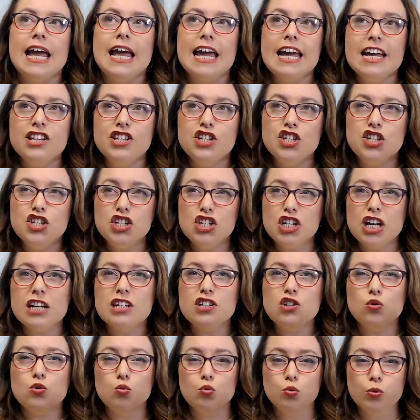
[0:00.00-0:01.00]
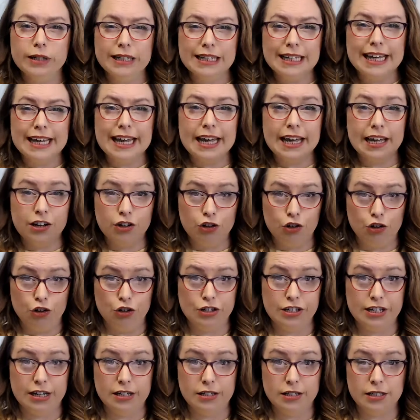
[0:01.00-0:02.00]
it just really
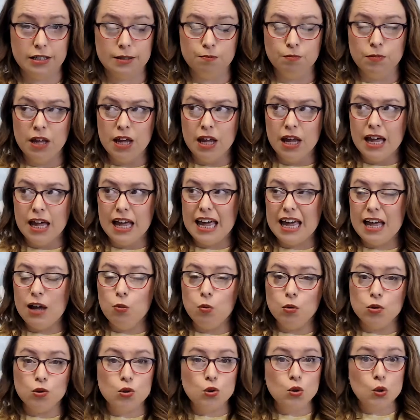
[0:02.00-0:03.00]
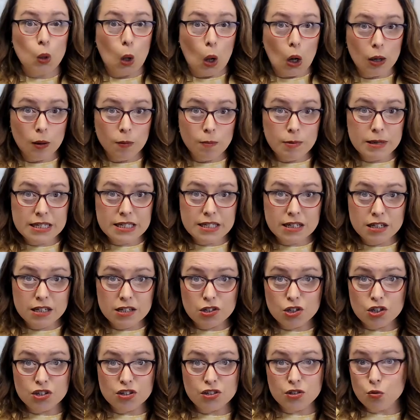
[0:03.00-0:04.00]
hinders us. It will stall a
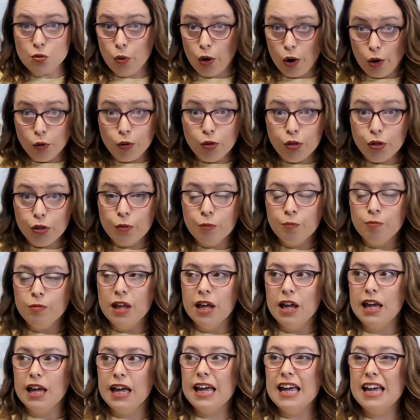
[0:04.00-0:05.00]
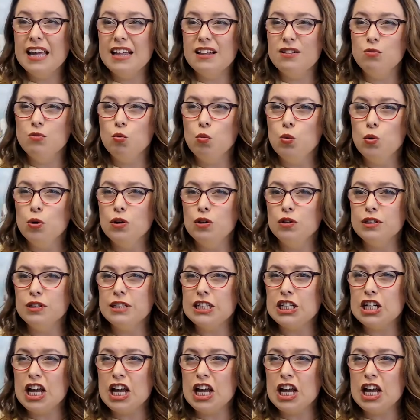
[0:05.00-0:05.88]
business's growth. It will